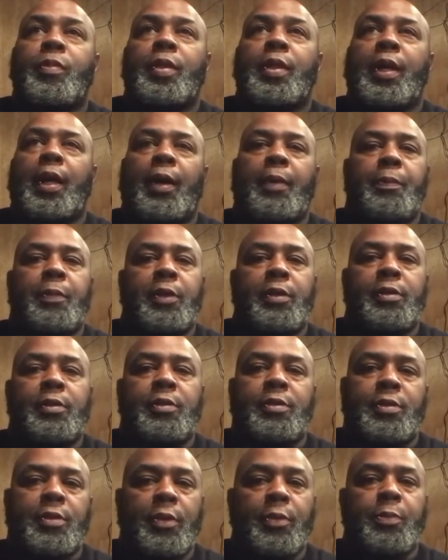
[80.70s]
I've been
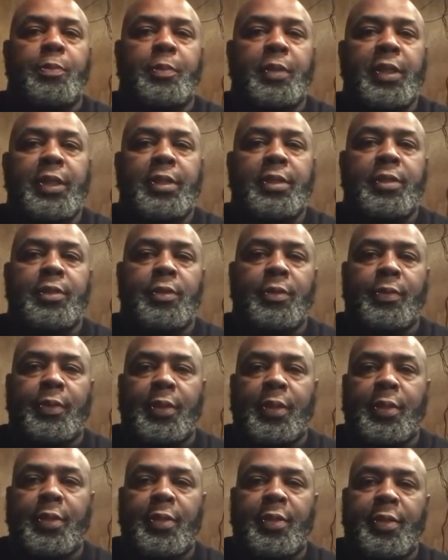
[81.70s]
so busy doing
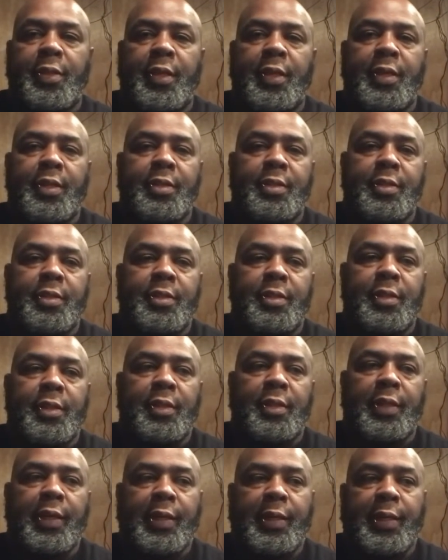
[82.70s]
other things
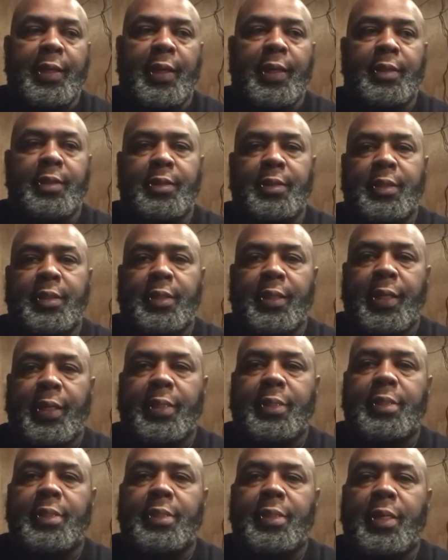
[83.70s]
until I kind of
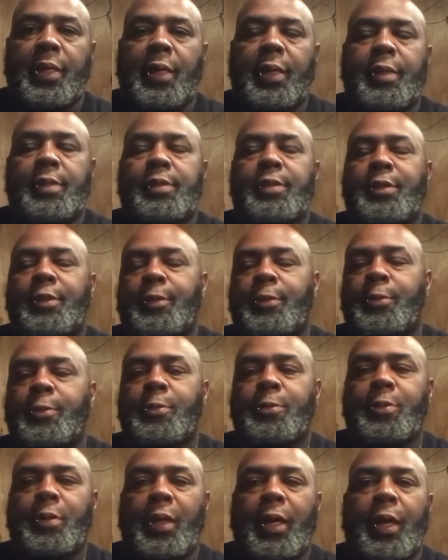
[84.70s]
neglected that,
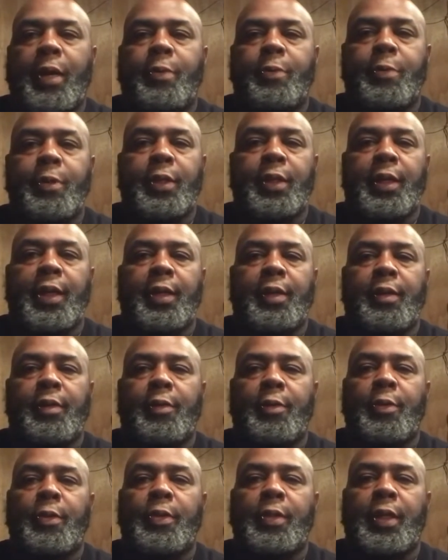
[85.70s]
so I really got to get
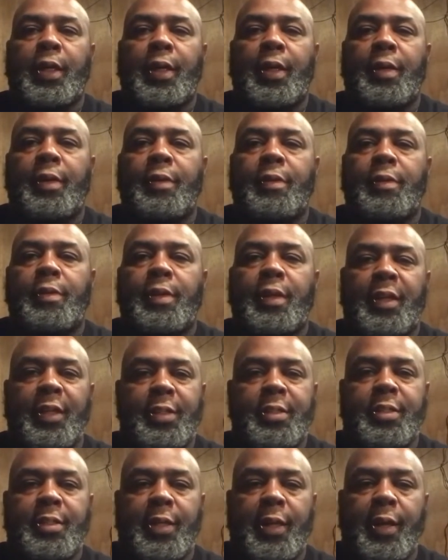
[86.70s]
on that
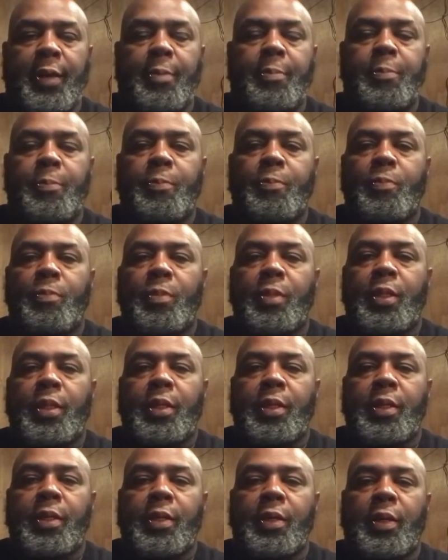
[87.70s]
ASAP.
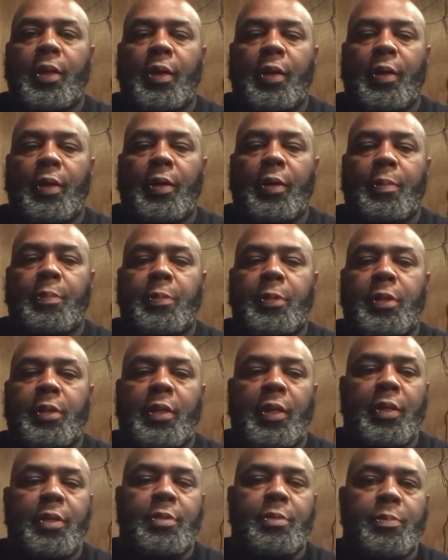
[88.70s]
Uh,
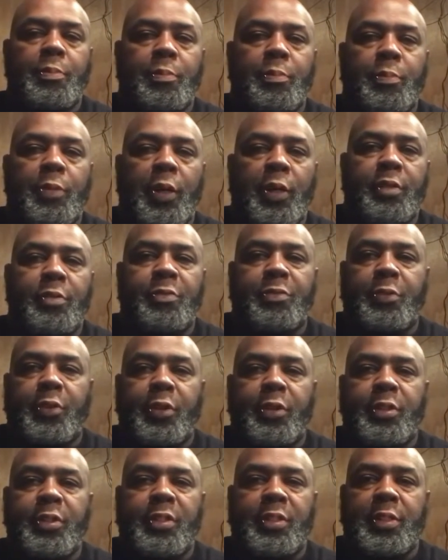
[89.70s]
because March
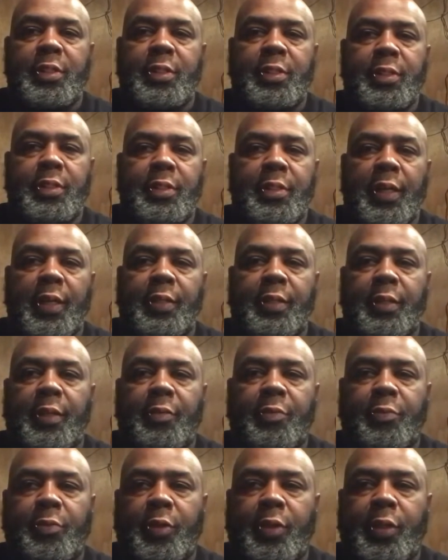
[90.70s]
1st is not
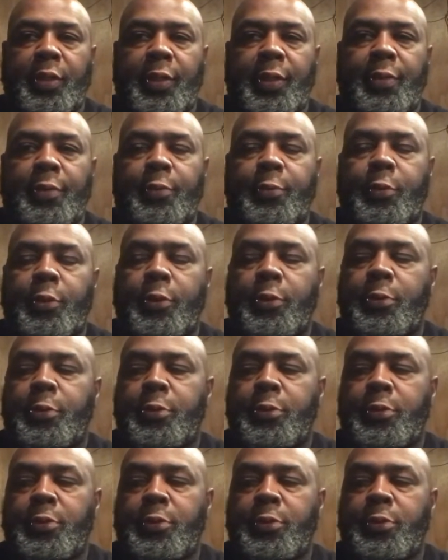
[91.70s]
that far down the road.